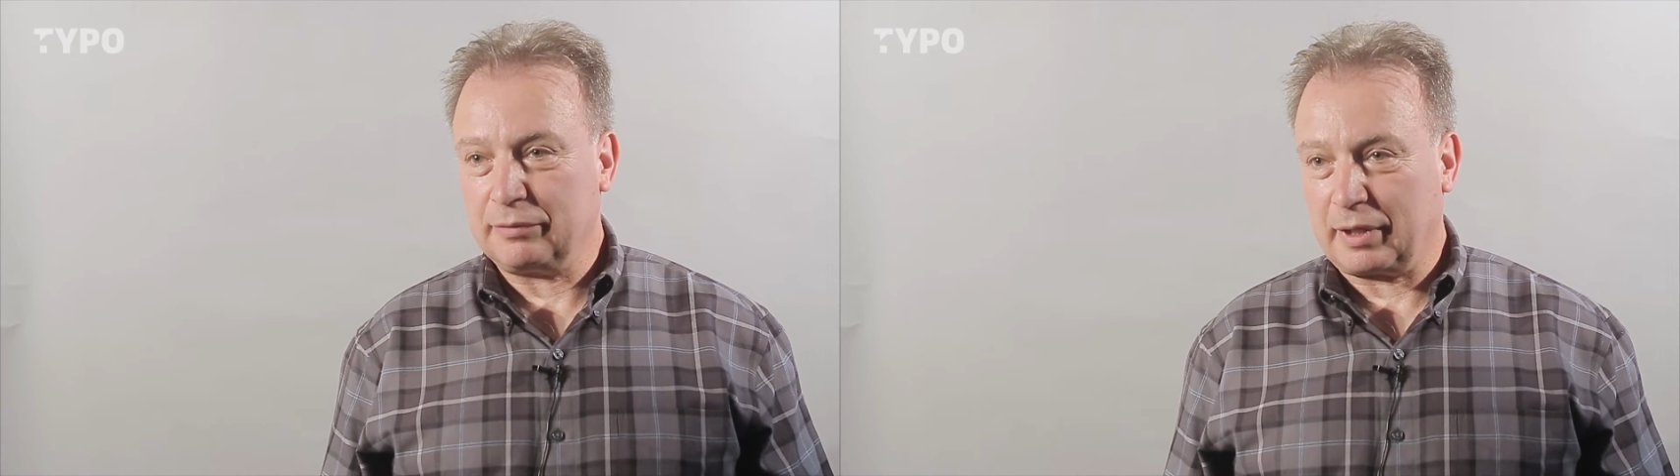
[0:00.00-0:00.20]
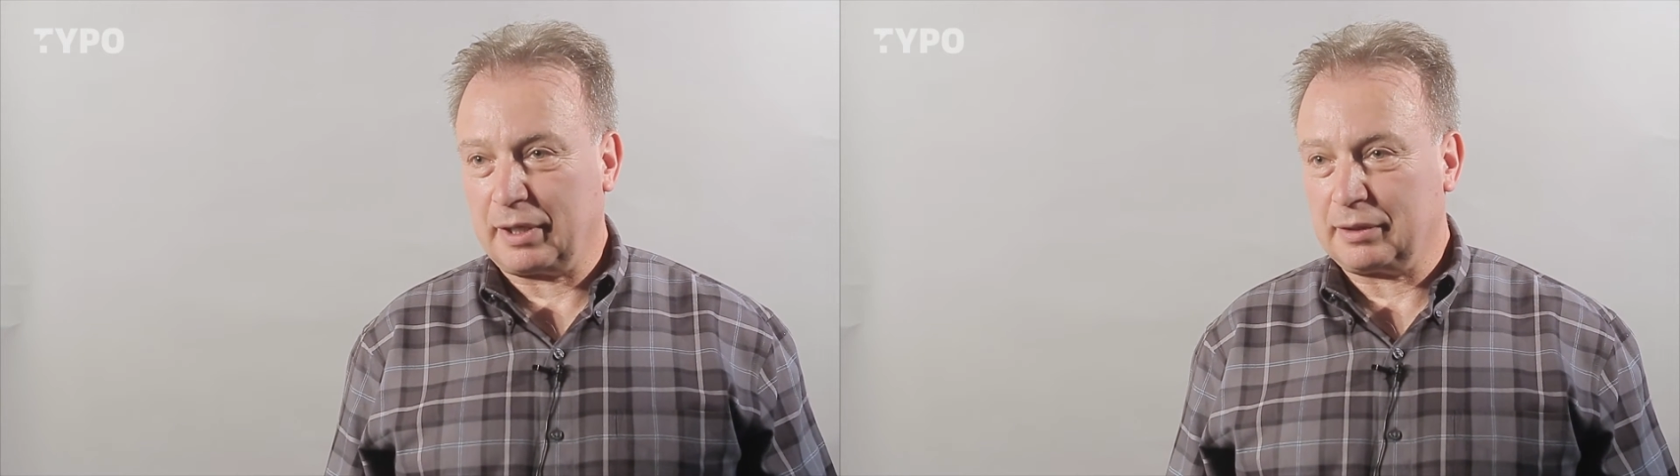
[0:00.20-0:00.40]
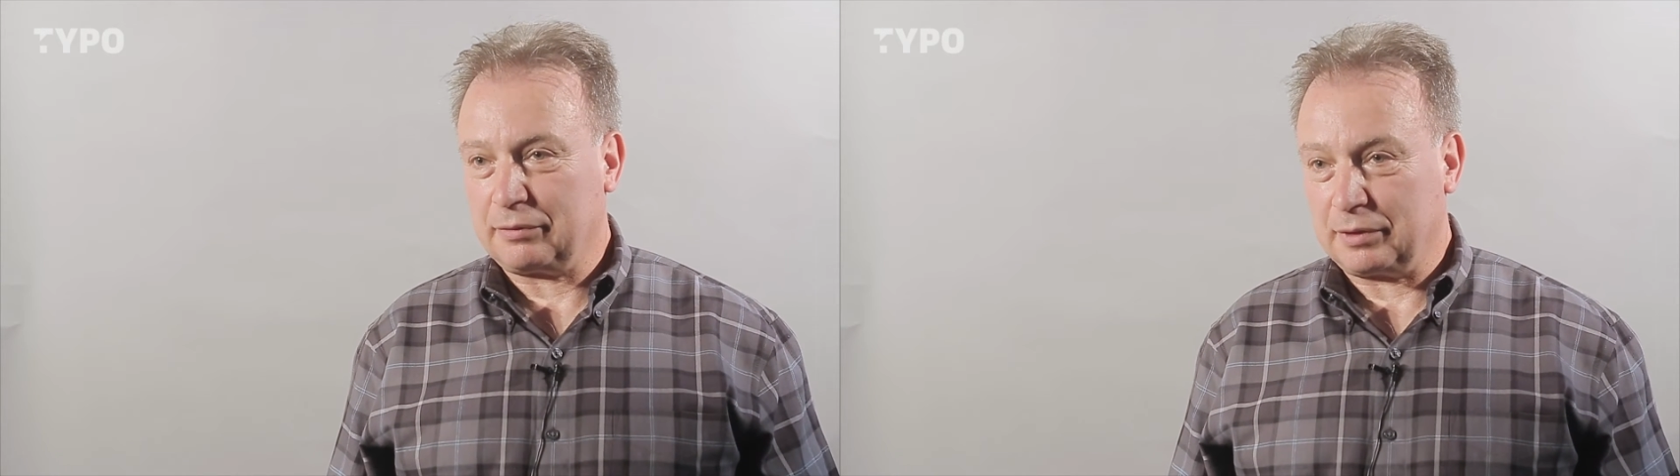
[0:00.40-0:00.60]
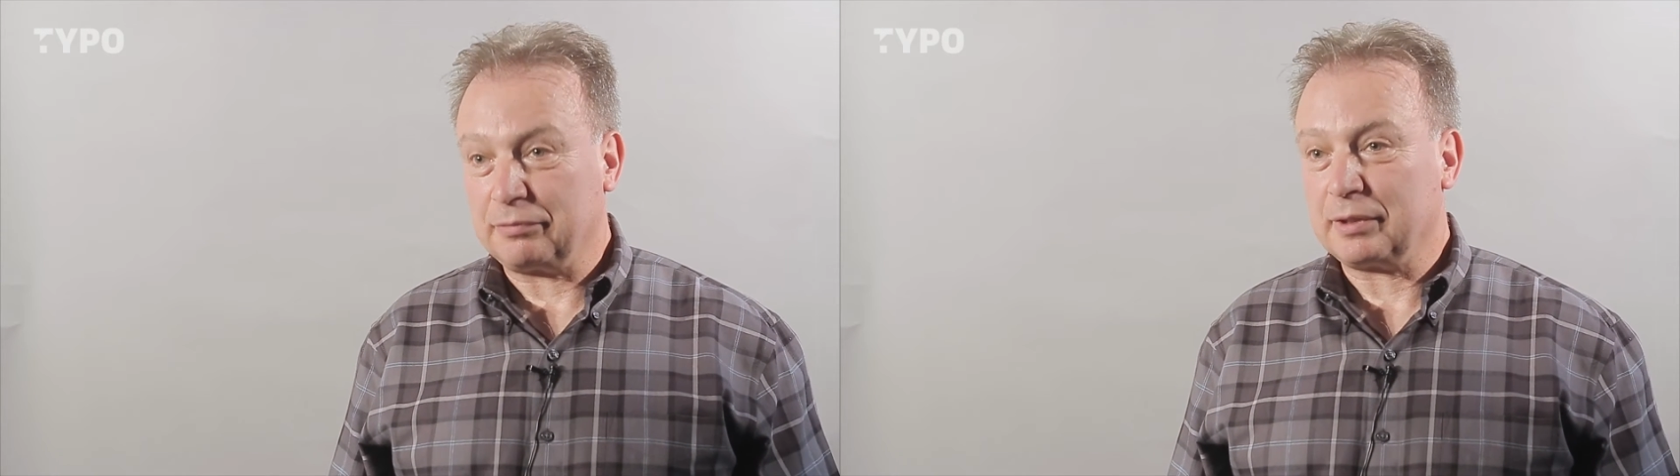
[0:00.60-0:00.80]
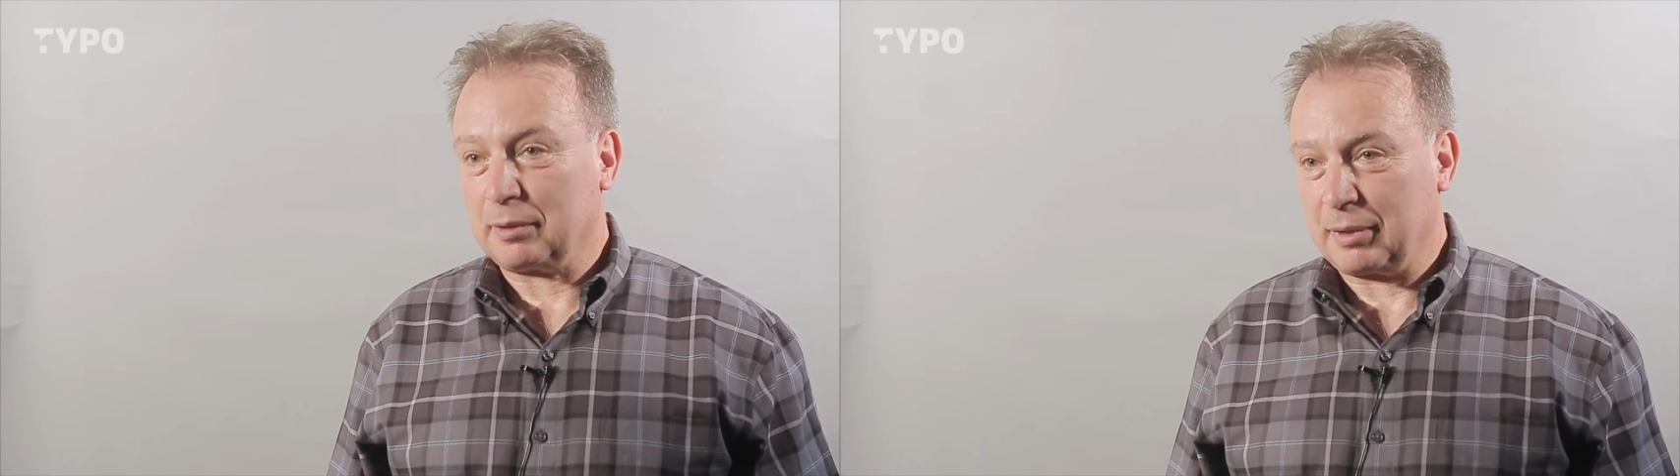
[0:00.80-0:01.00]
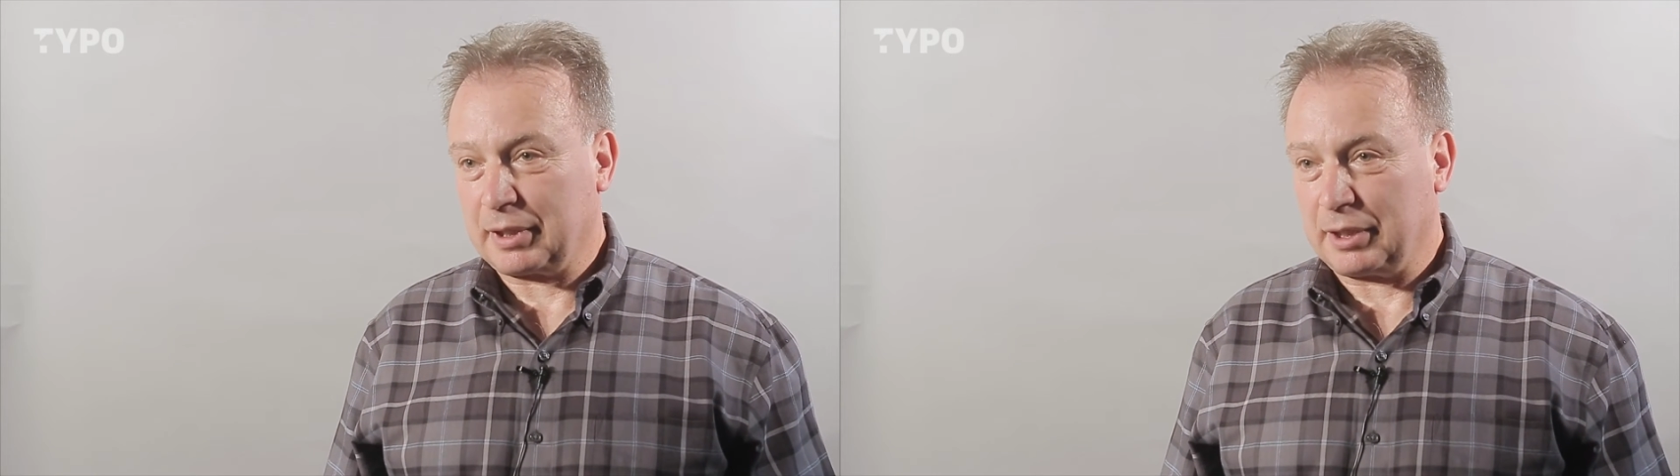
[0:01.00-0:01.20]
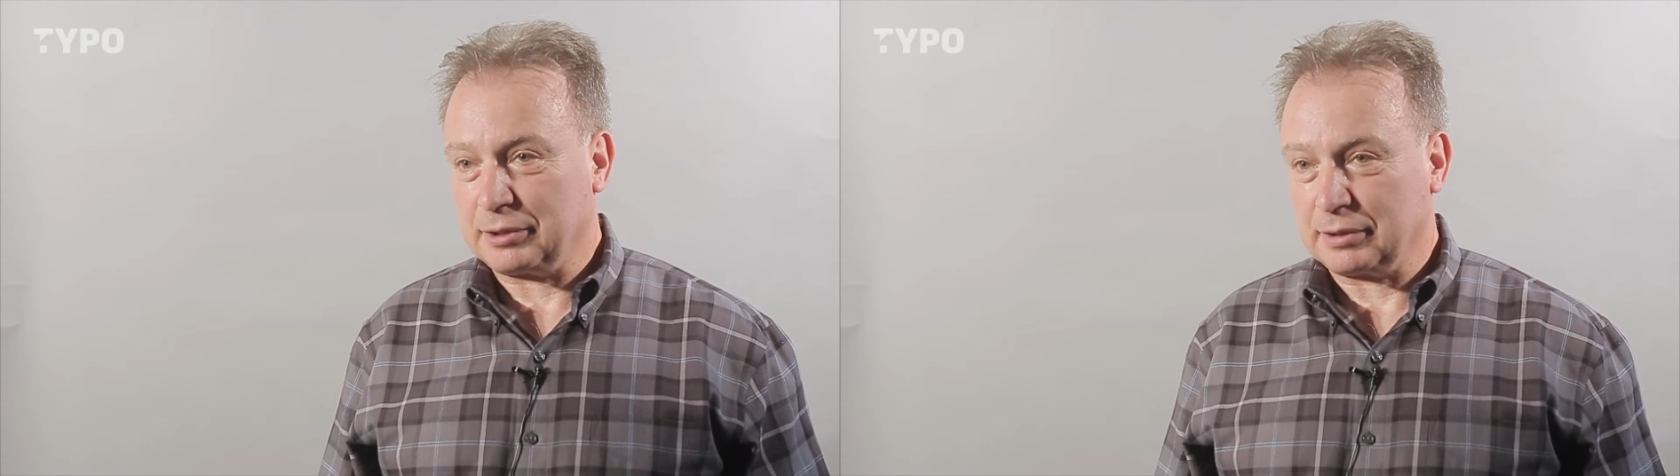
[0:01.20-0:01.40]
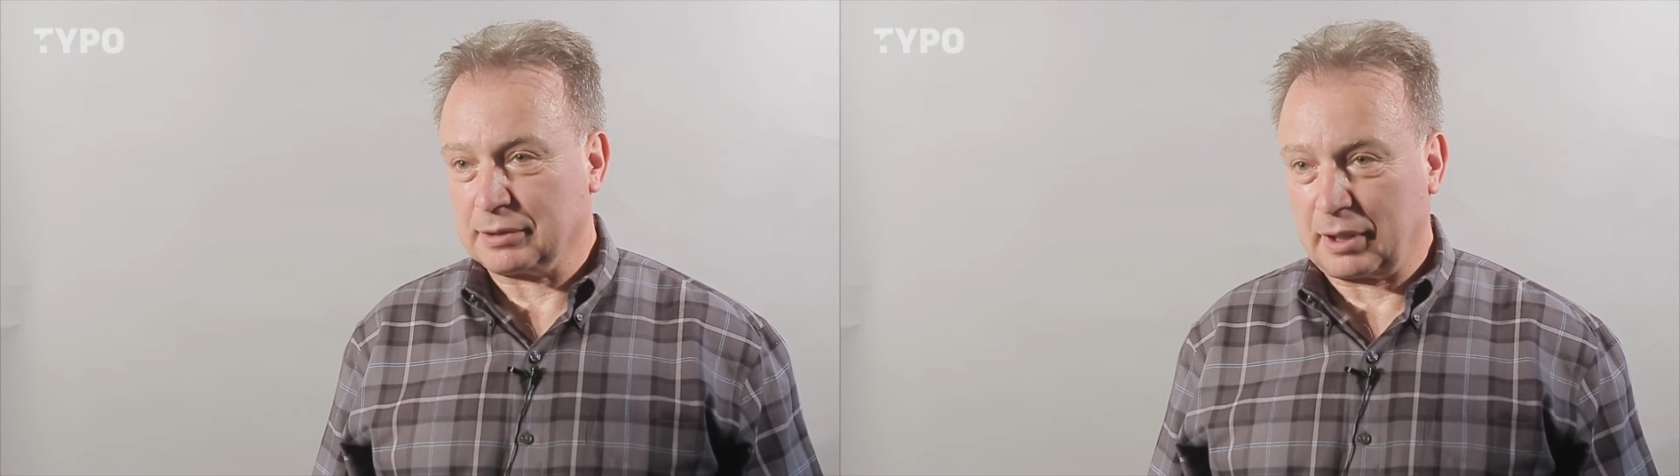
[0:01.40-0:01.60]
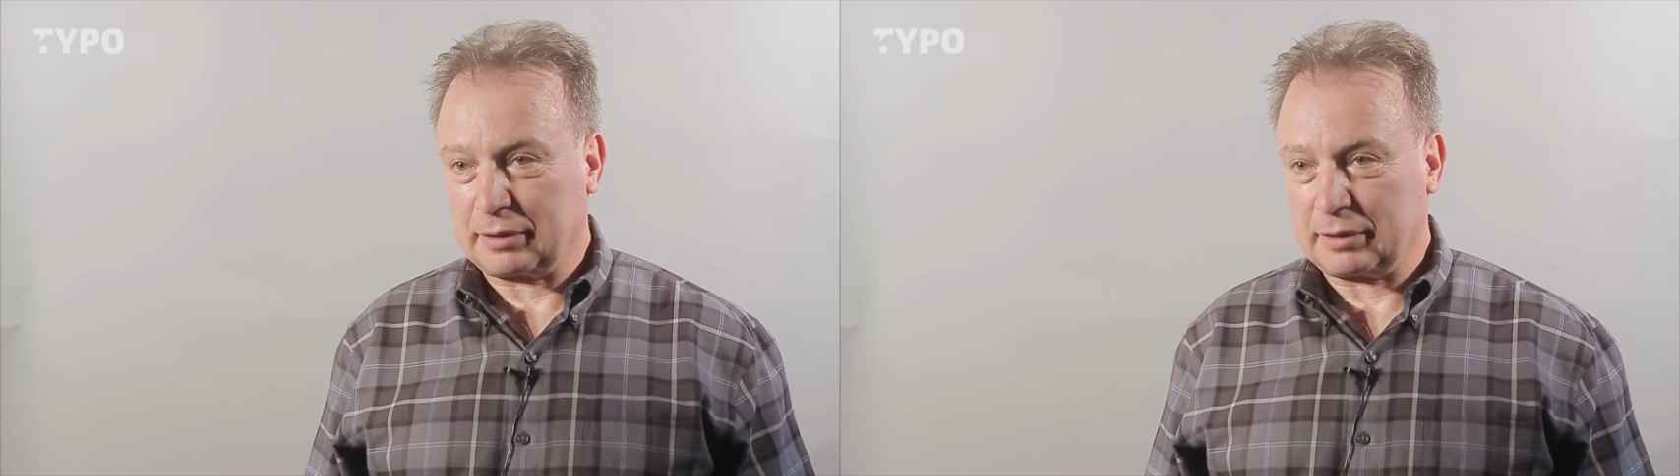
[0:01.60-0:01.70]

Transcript: variety of different applications,